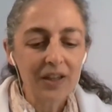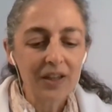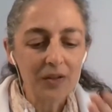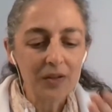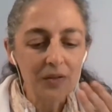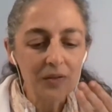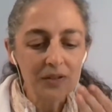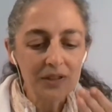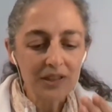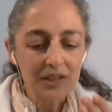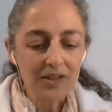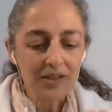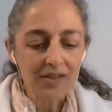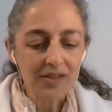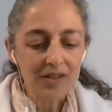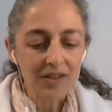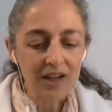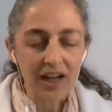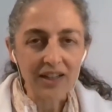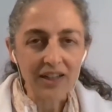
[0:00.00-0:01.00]
you know, this
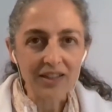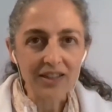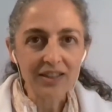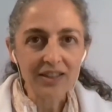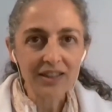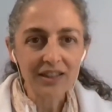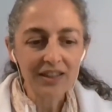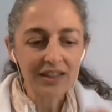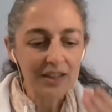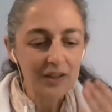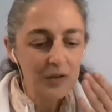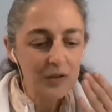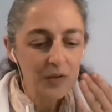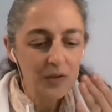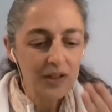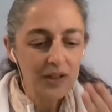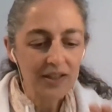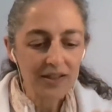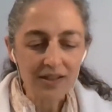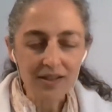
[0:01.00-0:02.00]
clarity that you
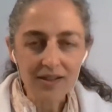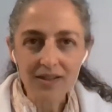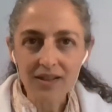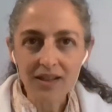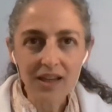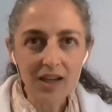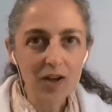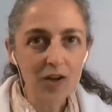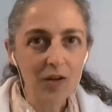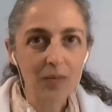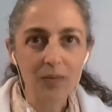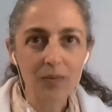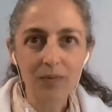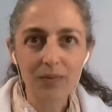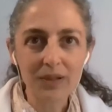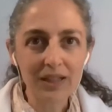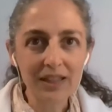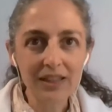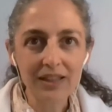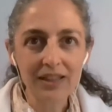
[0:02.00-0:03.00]
can see
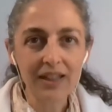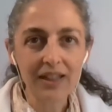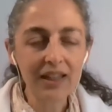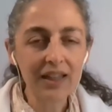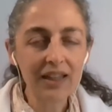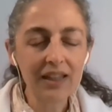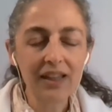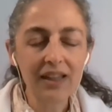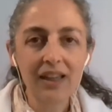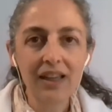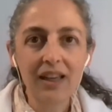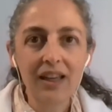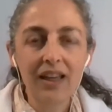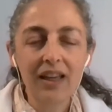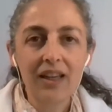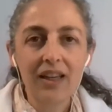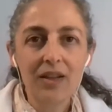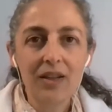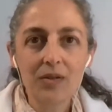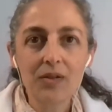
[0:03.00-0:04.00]
completely
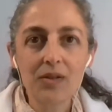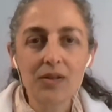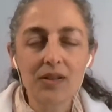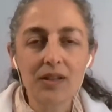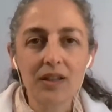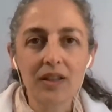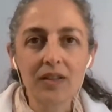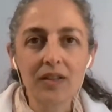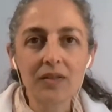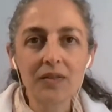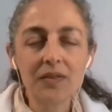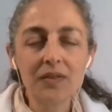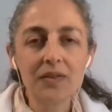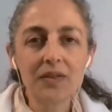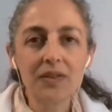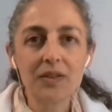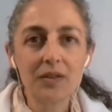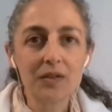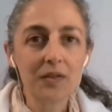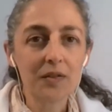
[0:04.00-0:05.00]
yourself,
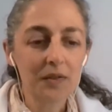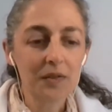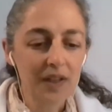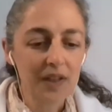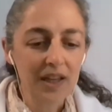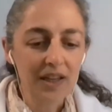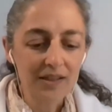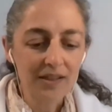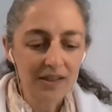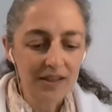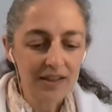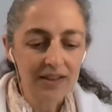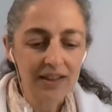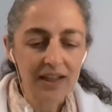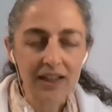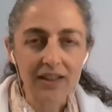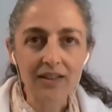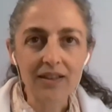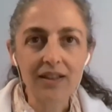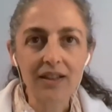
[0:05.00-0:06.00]
your face in
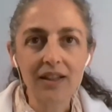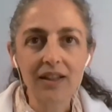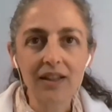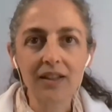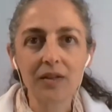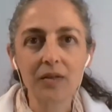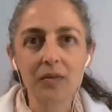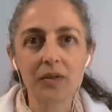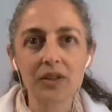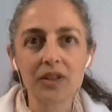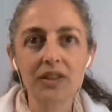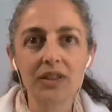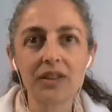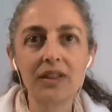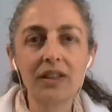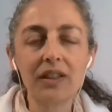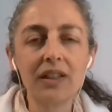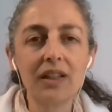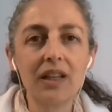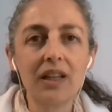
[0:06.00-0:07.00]
that clear
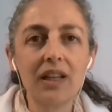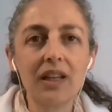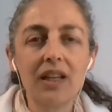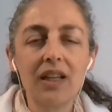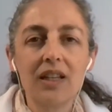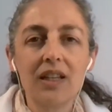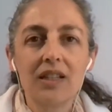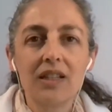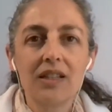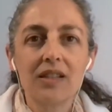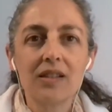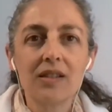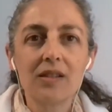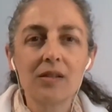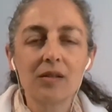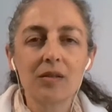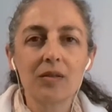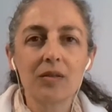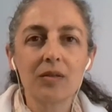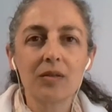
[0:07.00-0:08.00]
water.
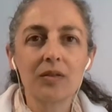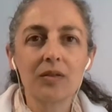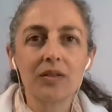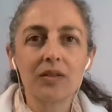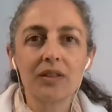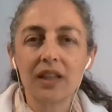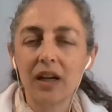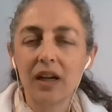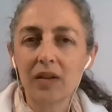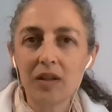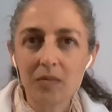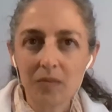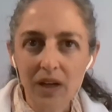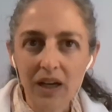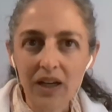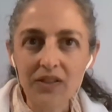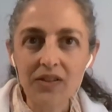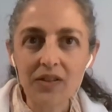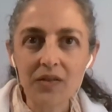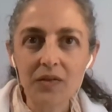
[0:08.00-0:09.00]
So now
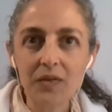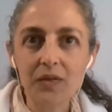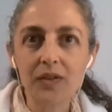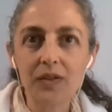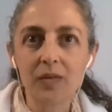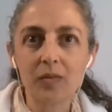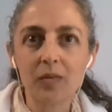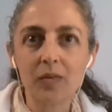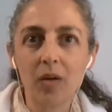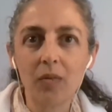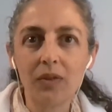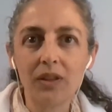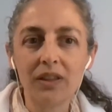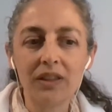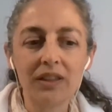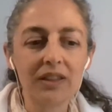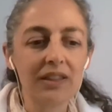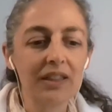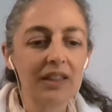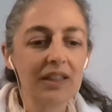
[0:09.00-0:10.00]
imagine for a
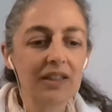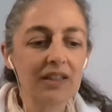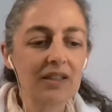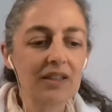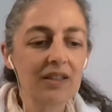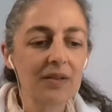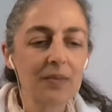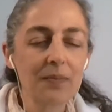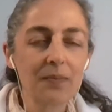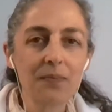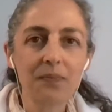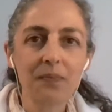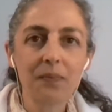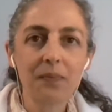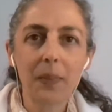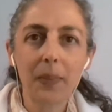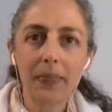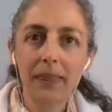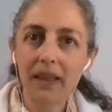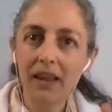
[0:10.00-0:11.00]
moment that
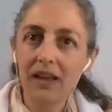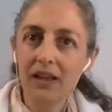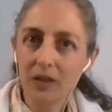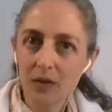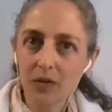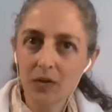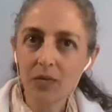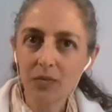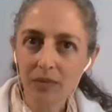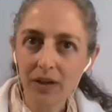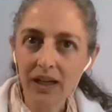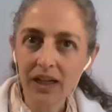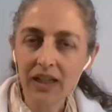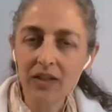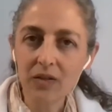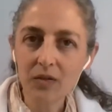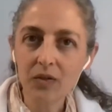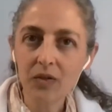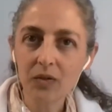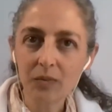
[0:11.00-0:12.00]
your
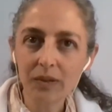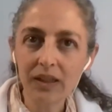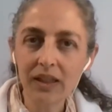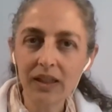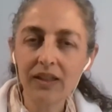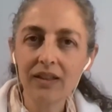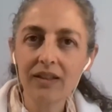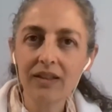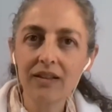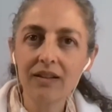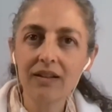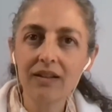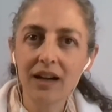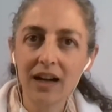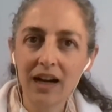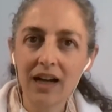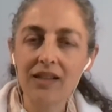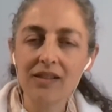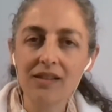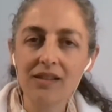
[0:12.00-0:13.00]
mind could be
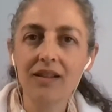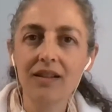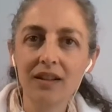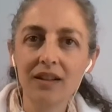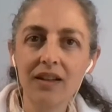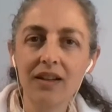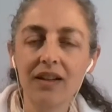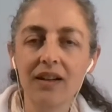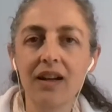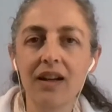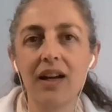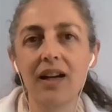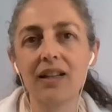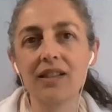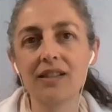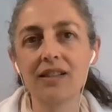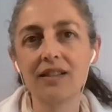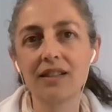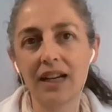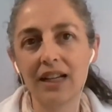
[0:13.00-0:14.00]
as clear
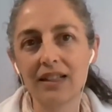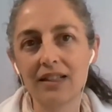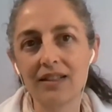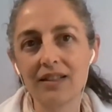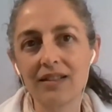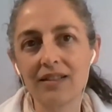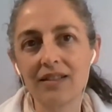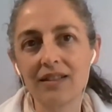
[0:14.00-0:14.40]
as that.